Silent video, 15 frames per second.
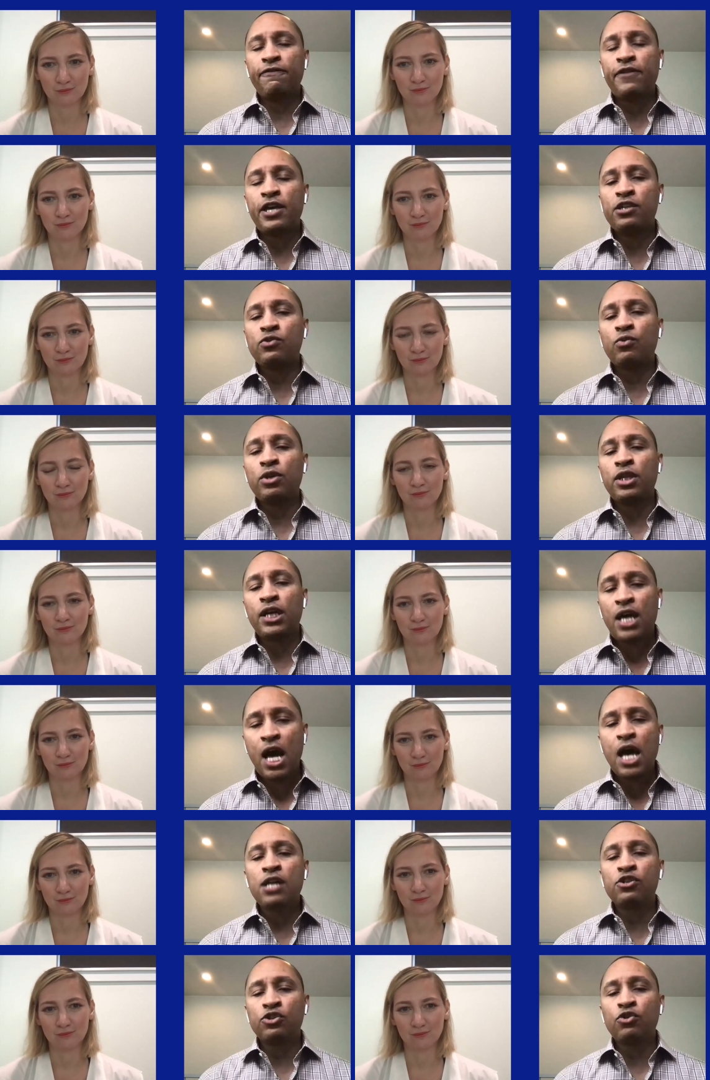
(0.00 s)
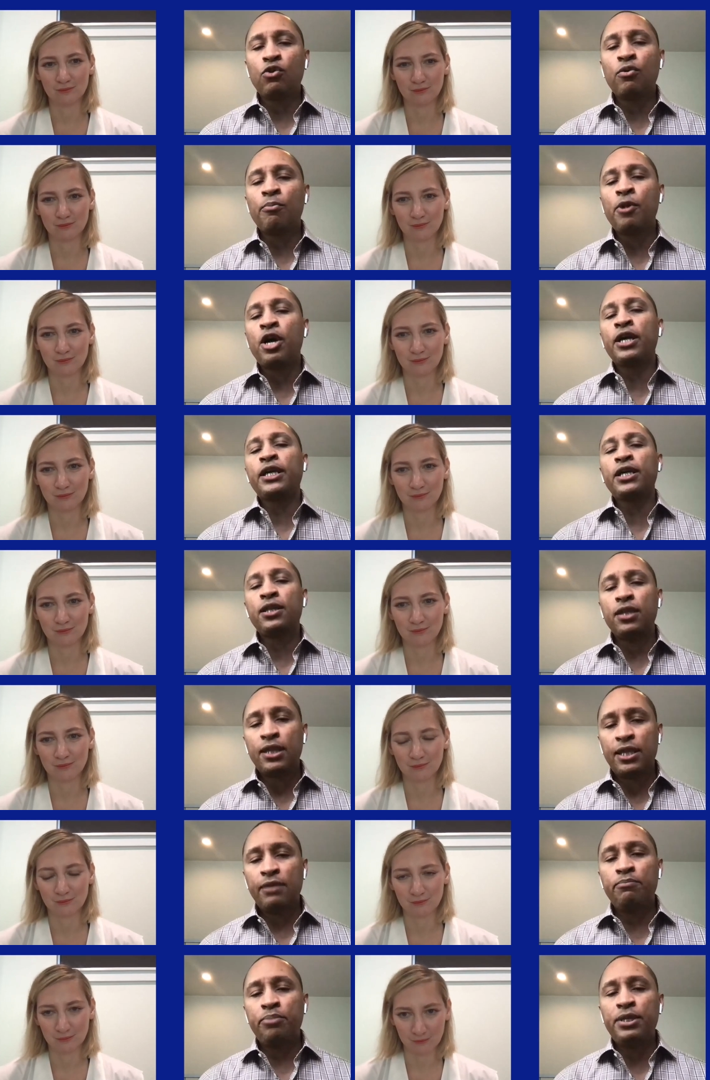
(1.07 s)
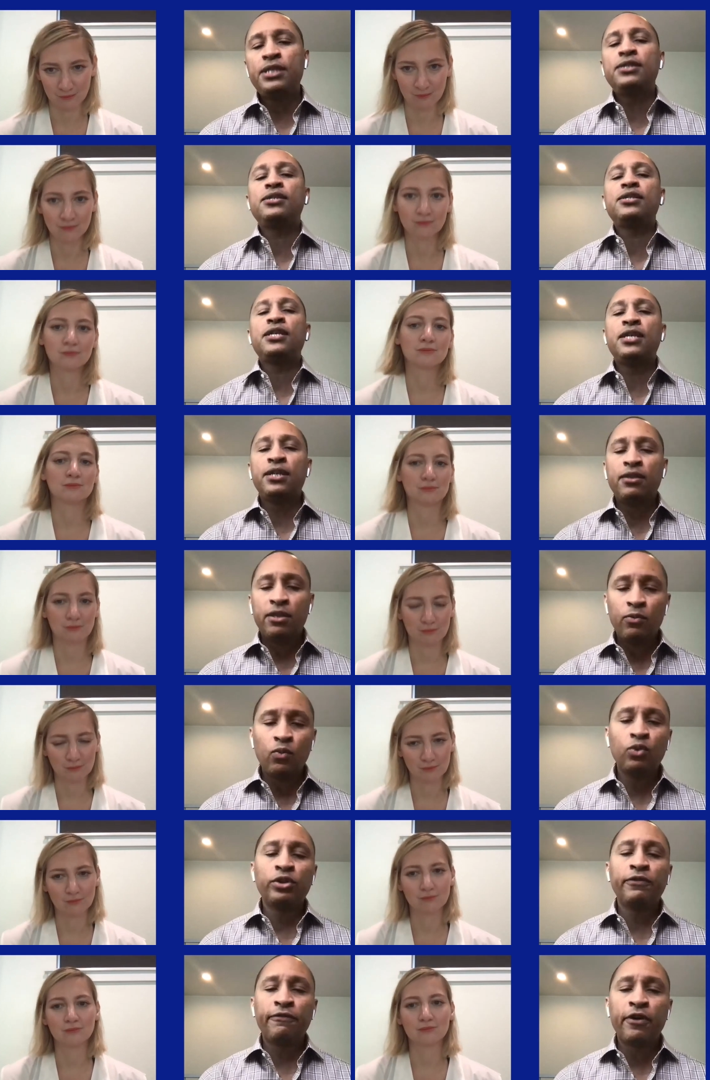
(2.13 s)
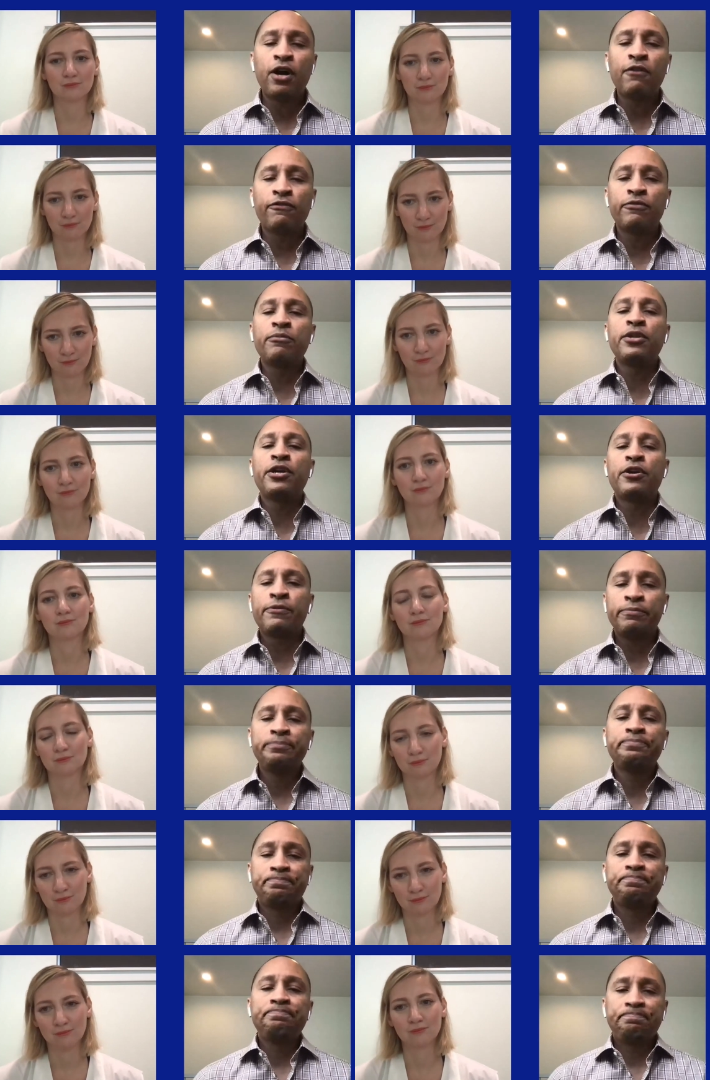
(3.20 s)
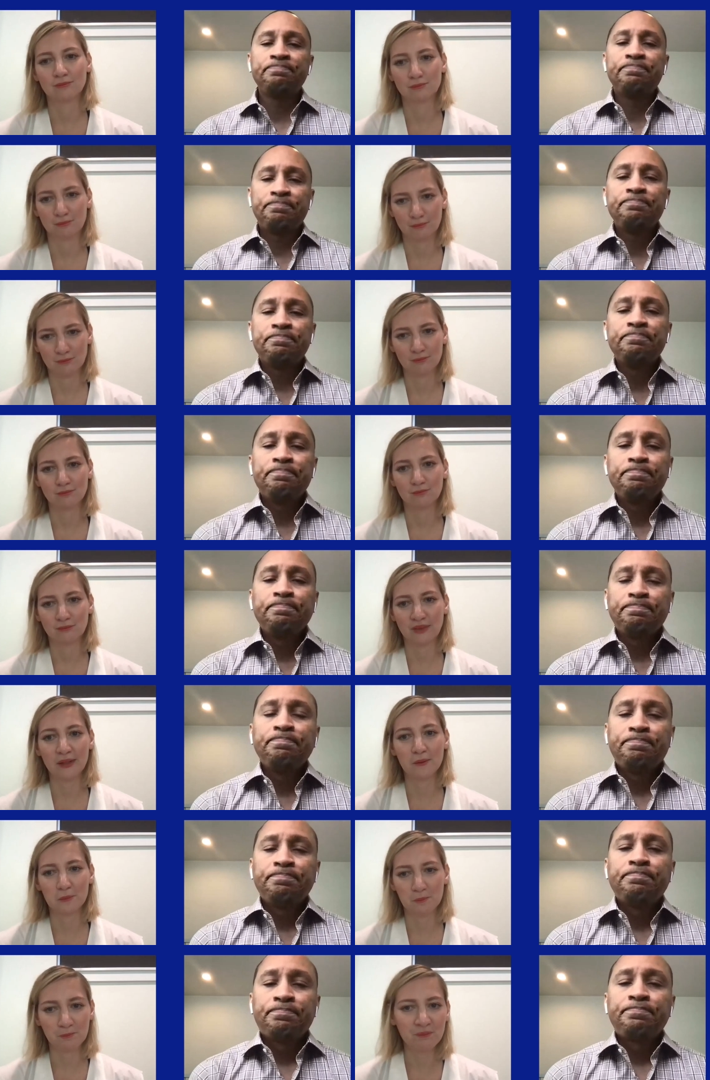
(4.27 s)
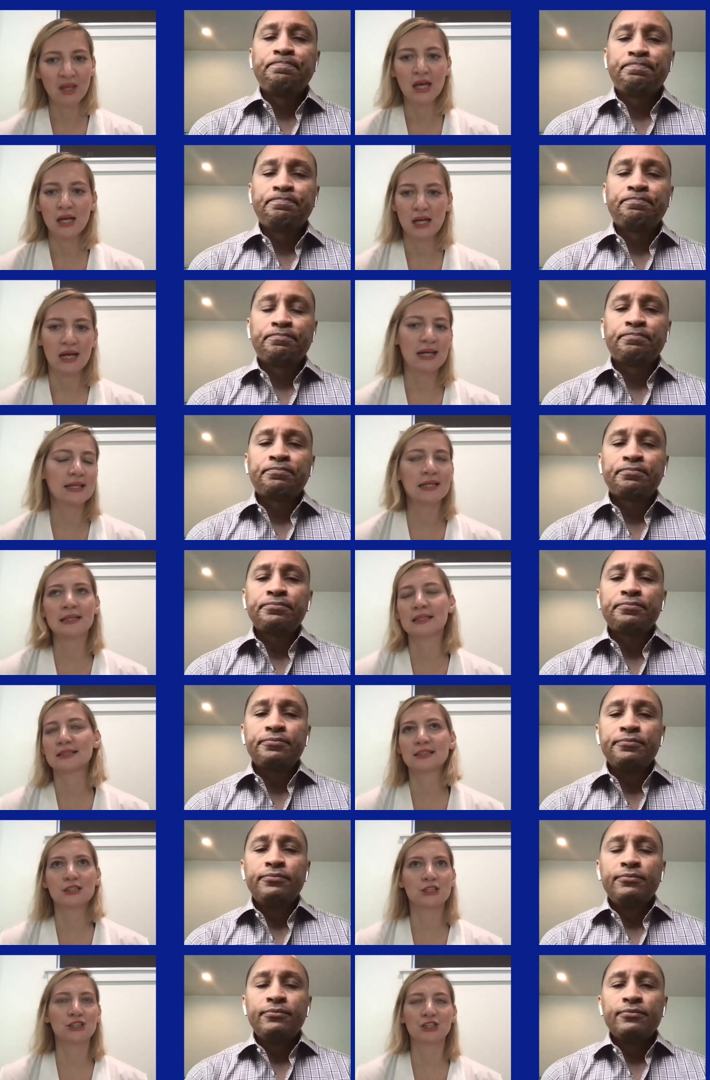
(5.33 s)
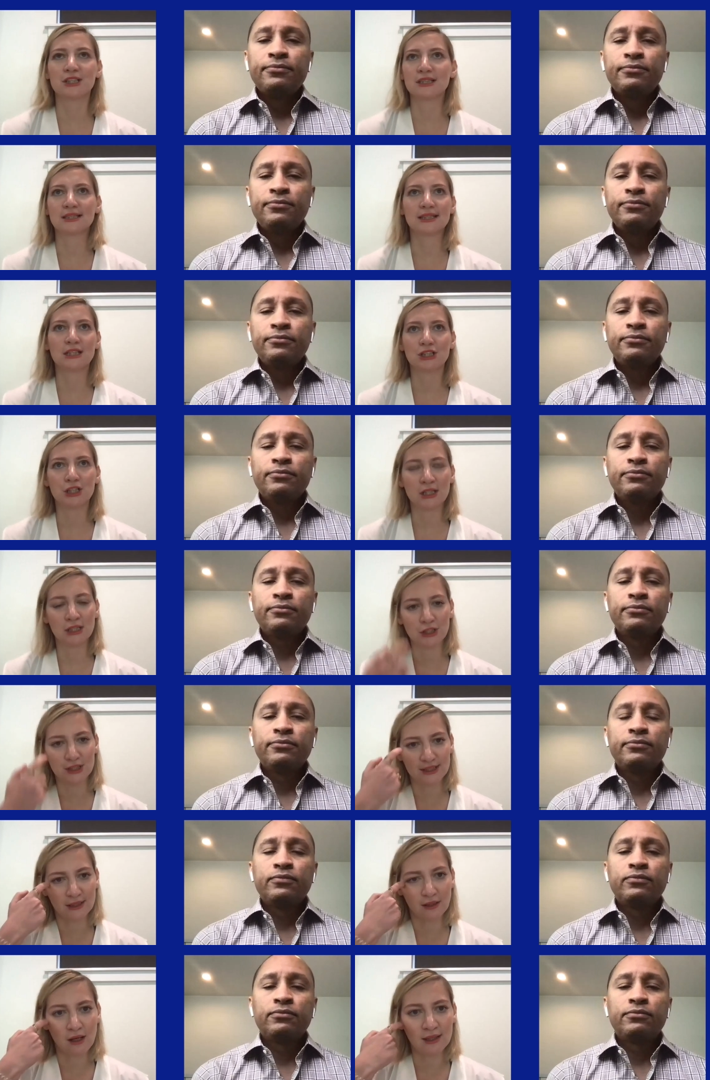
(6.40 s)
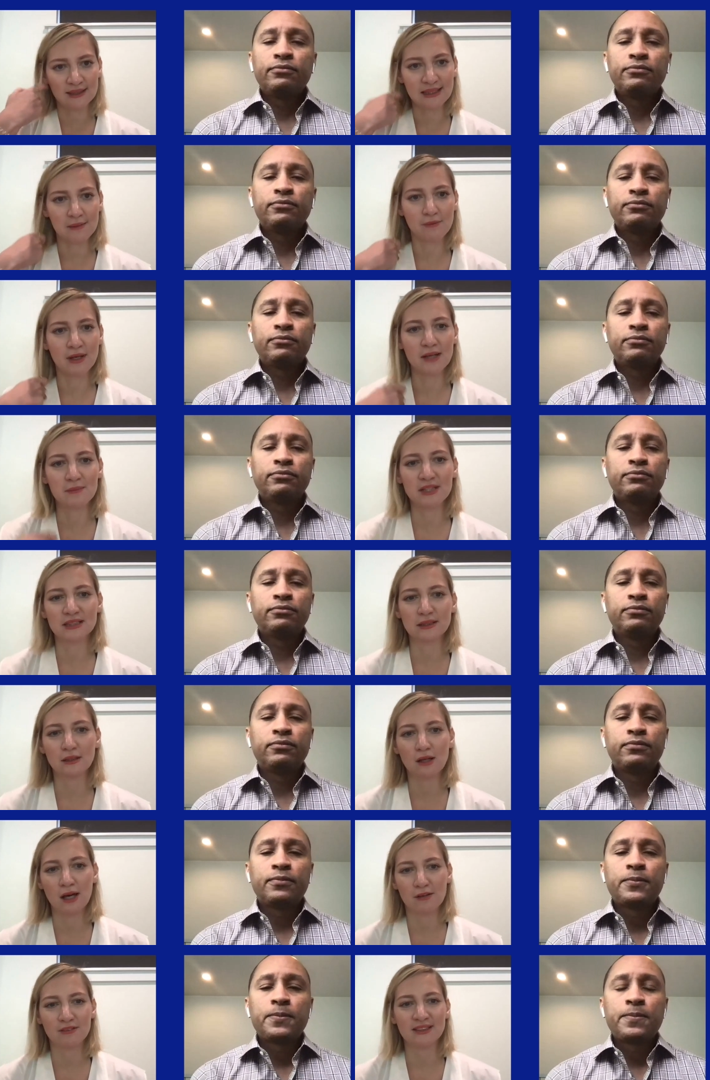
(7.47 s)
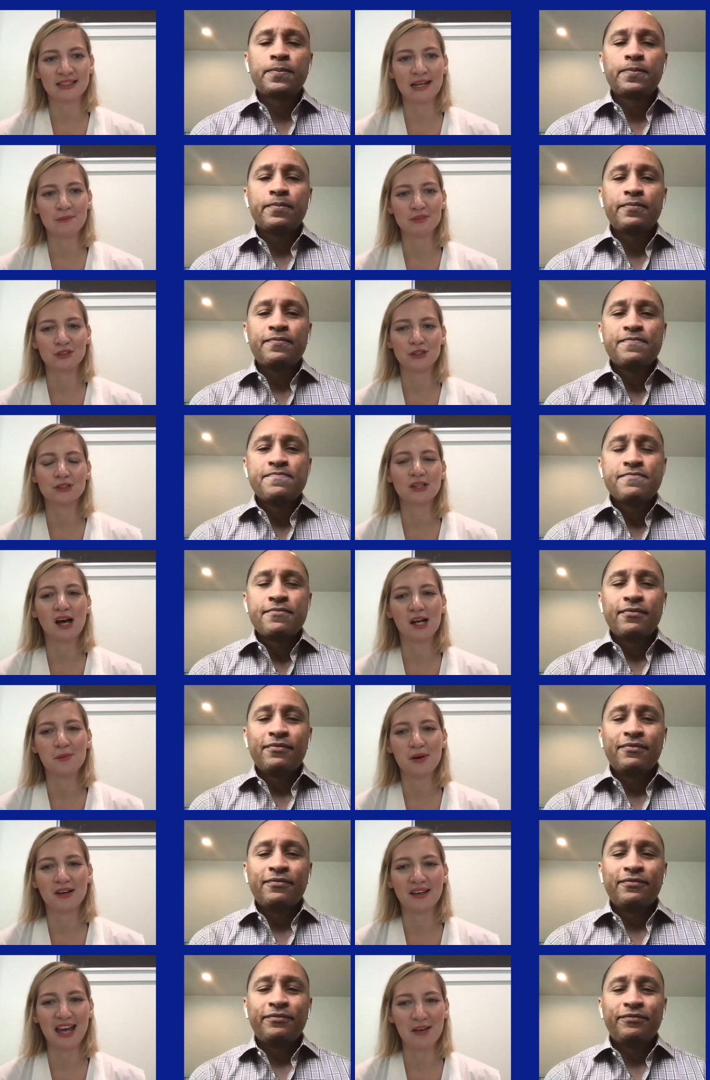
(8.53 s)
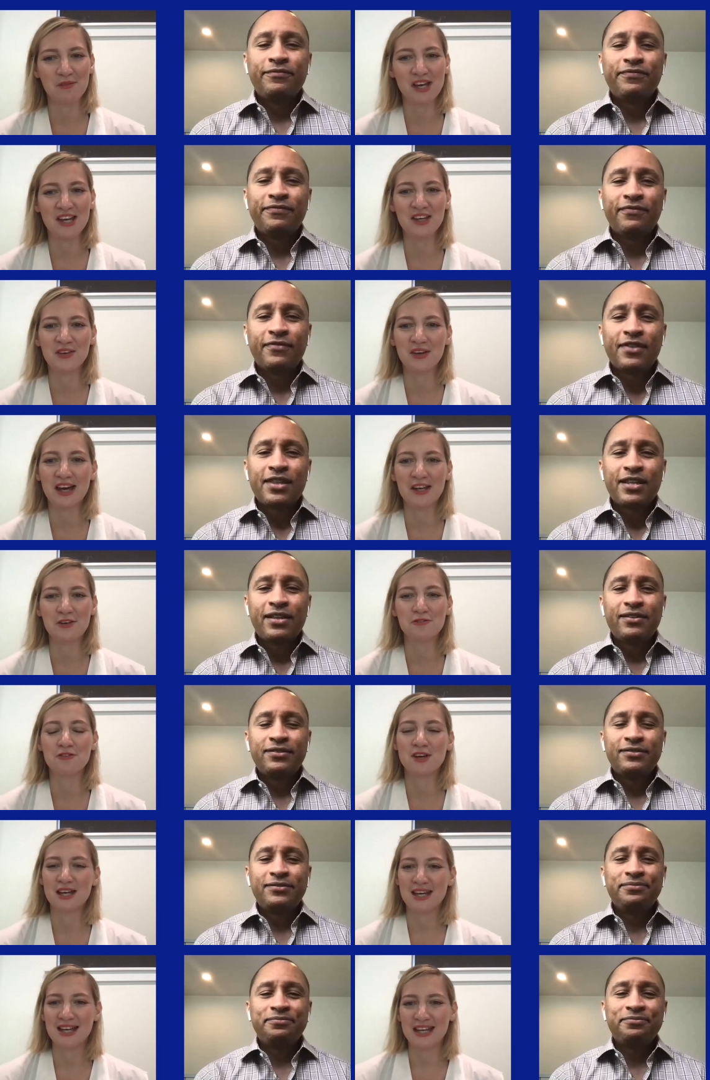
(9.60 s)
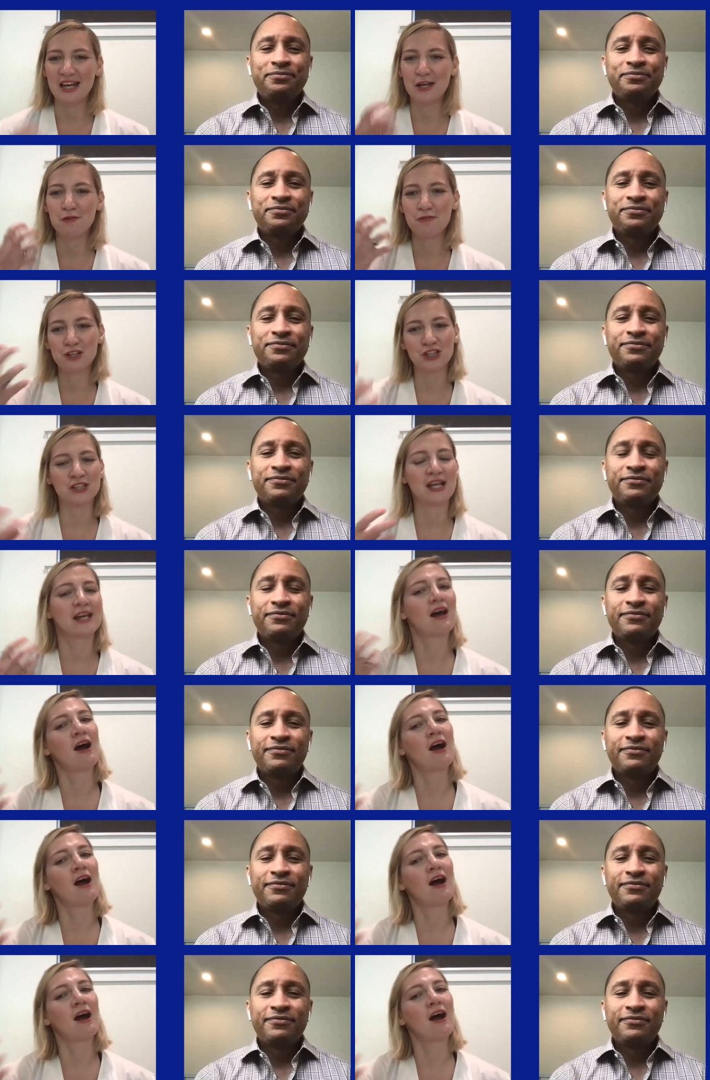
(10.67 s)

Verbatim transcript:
Speaker 1: in phase one, the console market, then PC, and then we'll evolve from there. Yeah.
Speaker 2: And I think this is just such an interesting concept, right? Because a lot of the times when you talk about gaming, you kind of envision that